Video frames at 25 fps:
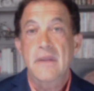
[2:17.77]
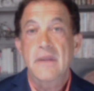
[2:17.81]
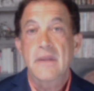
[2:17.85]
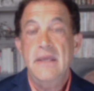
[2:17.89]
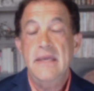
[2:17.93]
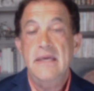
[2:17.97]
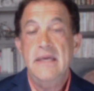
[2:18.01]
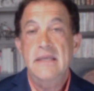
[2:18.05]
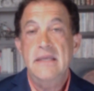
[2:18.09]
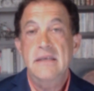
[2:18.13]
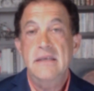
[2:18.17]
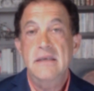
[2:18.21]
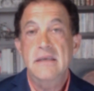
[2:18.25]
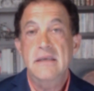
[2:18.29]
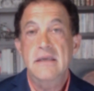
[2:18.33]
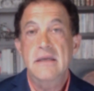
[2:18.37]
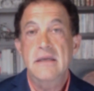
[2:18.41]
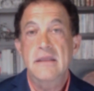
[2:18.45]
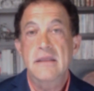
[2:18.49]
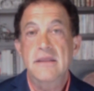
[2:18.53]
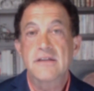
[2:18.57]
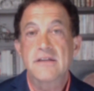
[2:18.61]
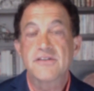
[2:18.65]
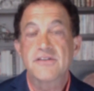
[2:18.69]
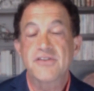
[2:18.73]
in
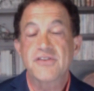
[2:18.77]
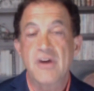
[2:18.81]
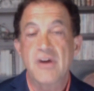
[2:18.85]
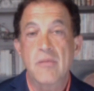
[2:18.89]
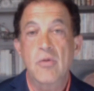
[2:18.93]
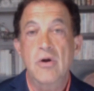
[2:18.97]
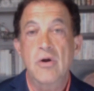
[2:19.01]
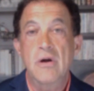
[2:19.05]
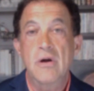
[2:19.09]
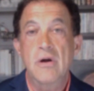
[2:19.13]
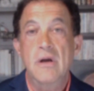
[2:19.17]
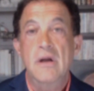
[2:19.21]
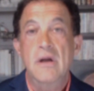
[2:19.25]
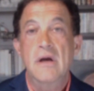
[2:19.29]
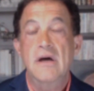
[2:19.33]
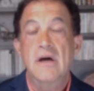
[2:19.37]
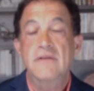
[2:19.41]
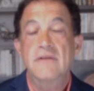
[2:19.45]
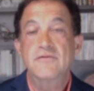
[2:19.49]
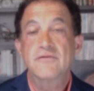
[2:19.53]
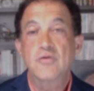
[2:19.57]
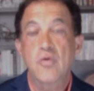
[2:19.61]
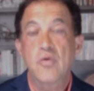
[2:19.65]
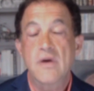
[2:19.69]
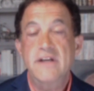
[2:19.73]
the summer
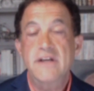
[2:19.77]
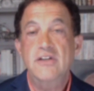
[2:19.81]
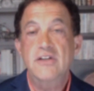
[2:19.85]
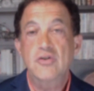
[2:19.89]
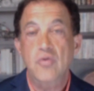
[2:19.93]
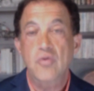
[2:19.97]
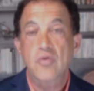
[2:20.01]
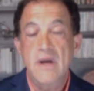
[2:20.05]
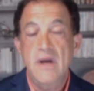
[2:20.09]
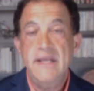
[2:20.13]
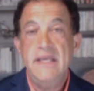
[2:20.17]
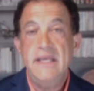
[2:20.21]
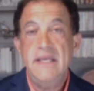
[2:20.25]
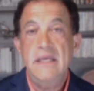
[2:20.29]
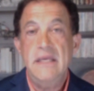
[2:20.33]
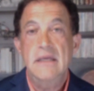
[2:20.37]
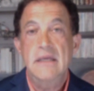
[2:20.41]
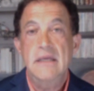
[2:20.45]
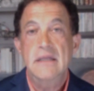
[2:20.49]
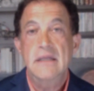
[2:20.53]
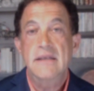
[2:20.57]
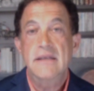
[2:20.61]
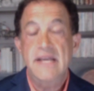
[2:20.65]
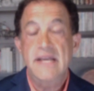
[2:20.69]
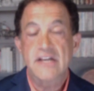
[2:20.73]
of 2020,
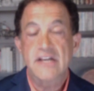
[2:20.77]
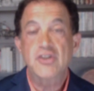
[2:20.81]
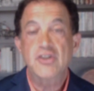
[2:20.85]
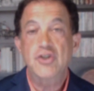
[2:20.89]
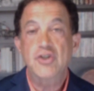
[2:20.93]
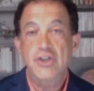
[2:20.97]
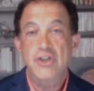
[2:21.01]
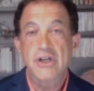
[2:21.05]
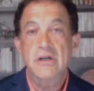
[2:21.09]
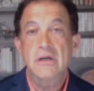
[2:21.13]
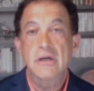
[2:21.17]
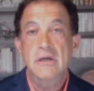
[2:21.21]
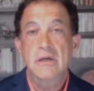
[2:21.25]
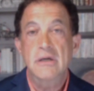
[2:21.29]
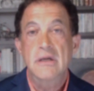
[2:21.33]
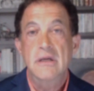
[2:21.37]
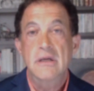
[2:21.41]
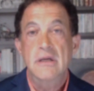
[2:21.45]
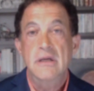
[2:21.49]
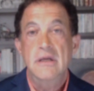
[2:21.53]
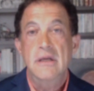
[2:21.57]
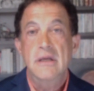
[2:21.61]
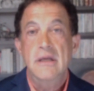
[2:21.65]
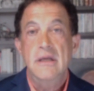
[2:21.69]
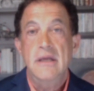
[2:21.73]
next year,
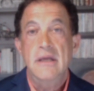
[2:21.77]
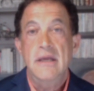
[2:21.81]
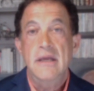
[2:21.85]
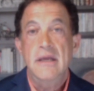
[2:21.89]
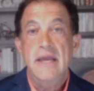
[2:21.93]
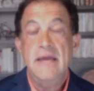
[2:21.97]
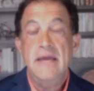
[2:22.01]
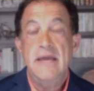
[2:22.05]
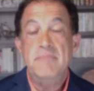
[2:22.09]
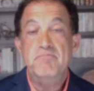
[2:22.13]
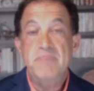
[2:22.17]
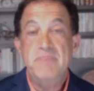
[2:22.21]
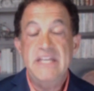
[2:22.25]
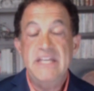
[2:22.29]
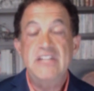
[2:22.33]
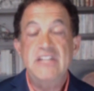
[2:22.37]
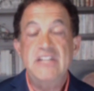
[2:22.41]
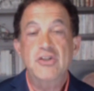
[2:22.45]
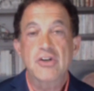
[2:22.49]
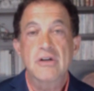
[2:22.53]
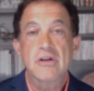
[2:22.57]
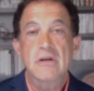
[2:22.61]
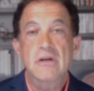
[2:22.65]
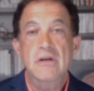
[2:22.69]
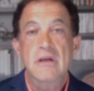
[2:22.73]
and beats
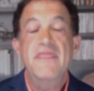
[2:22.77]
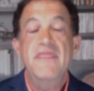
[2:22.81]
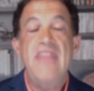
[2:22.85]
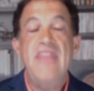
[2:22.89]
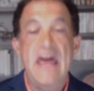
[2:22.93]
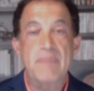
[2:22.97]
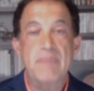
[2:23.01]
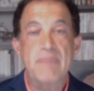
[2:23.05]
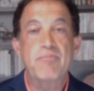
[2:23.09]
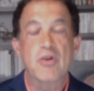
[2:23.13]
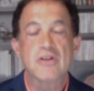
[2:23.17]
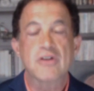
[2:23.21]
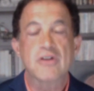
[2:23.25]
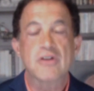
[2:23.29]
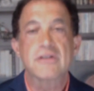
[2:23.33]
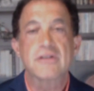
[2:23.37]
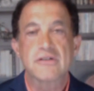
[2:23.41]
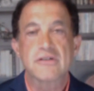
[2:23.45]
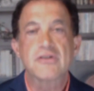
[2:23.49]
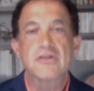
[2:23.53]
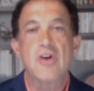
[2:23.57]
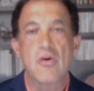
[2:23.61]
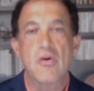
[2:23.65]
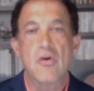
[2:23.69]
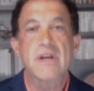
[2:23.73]
her, that
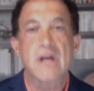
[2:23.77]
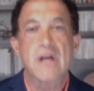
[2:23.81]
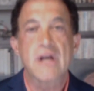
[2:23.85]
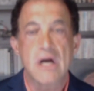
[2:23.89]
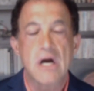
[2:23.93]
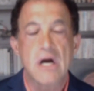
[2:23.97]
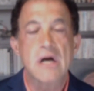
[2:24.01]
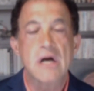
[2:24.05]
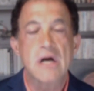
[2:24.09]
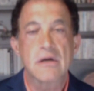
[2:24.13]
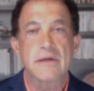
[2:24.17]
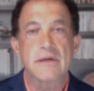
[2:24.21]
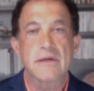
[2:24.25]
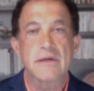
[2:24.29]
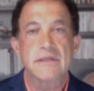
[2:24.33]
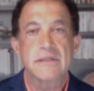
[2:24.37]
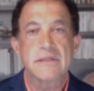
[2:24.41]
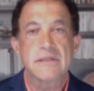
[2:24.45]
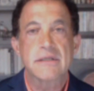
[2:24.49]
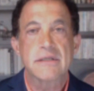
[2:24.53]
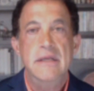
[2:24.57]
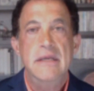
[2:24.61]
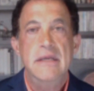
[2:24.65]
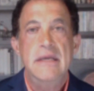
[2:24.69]
person's going to Congress.